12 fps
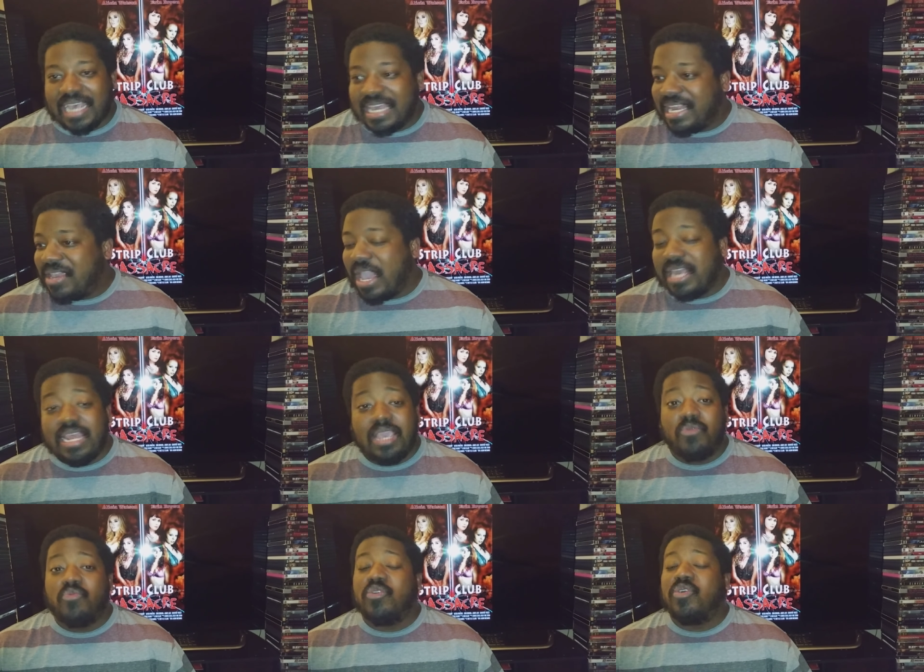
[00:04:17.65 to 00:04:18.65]
and they and
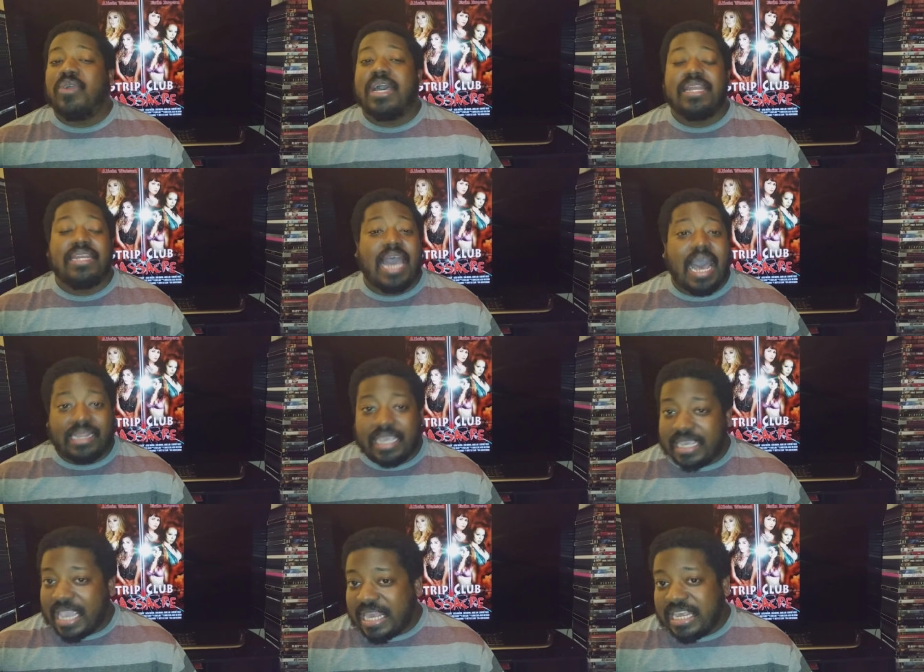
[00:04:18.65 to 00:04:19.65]
they will
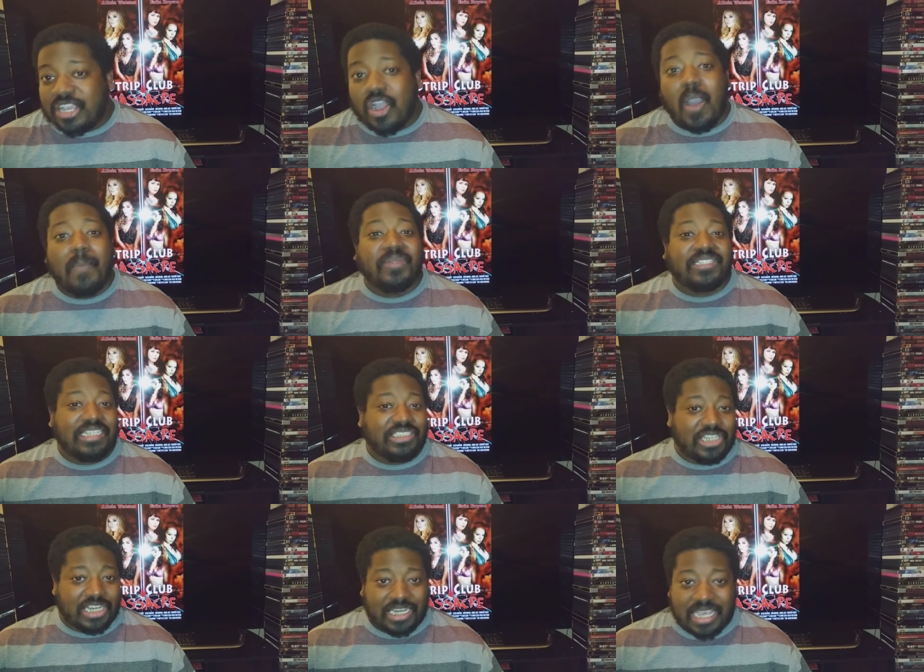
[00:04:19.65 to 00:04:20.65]
annihilate any
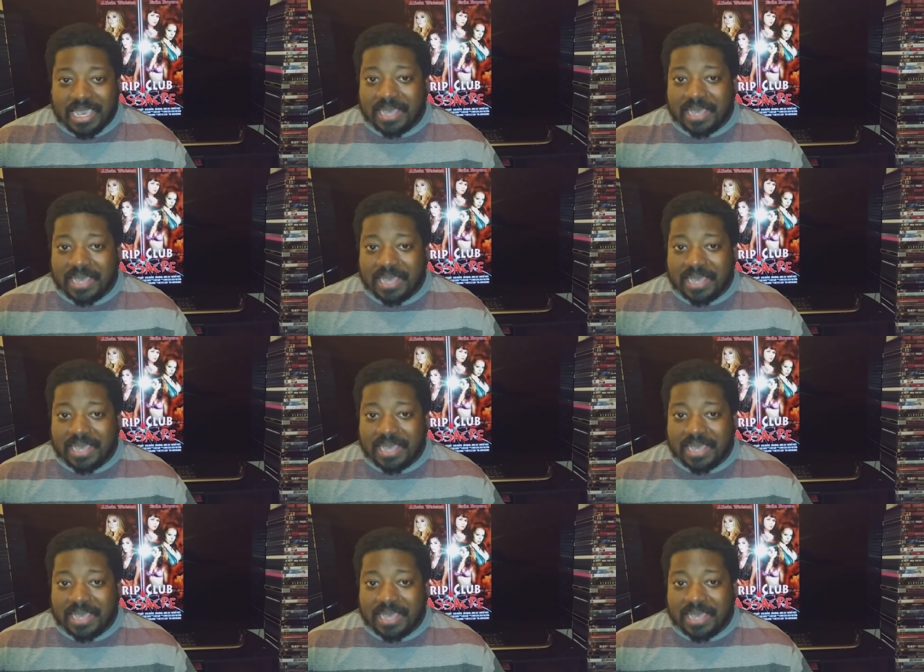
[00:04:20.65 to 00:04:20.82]
competition